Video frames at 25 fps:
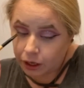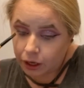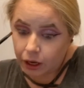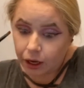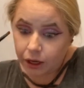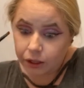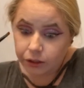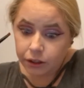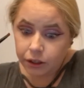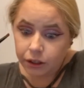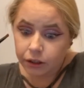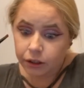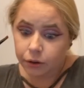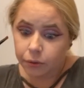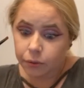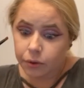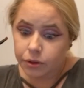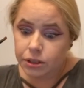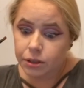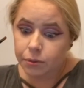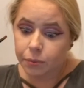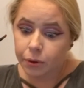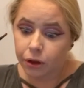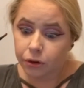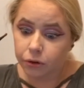And then there was
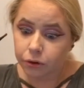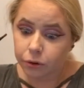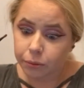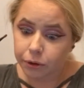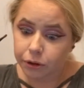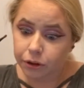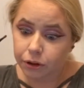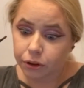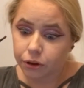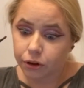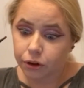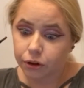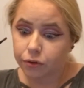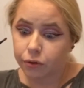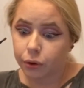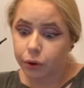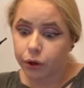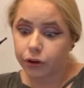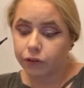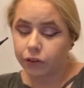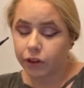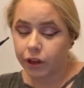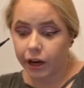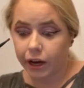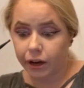the ballroom on the 3rd floor
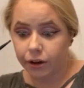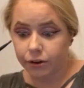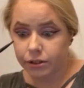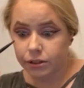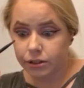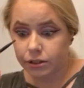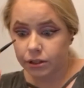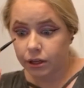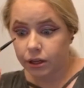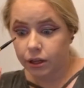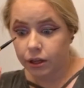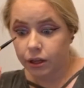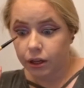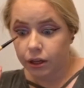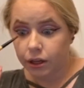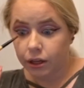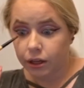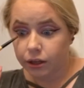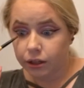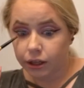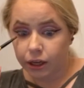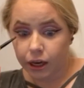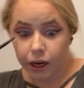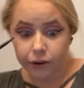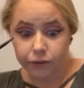of the house,
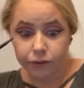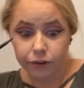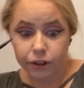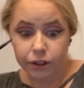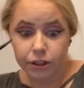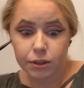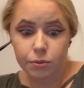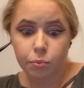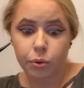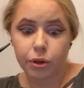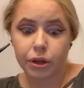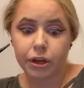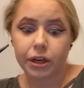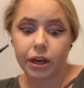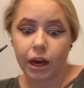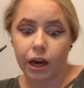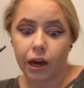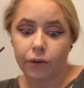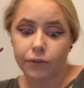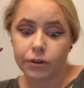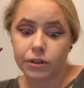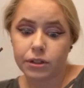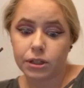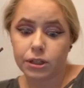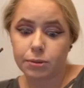a cavernous blank
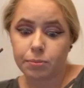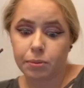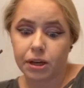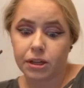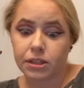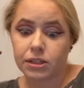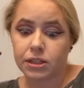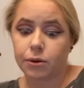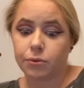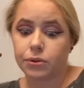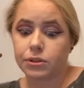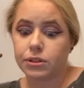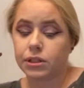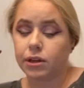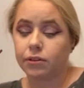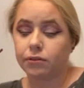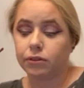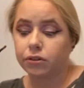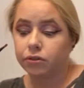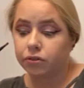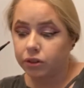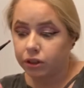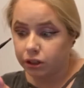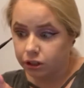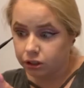canvas of space that was never
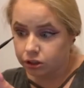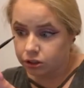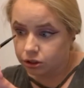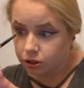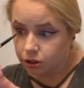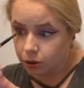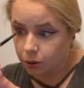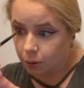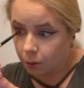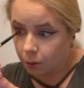finished.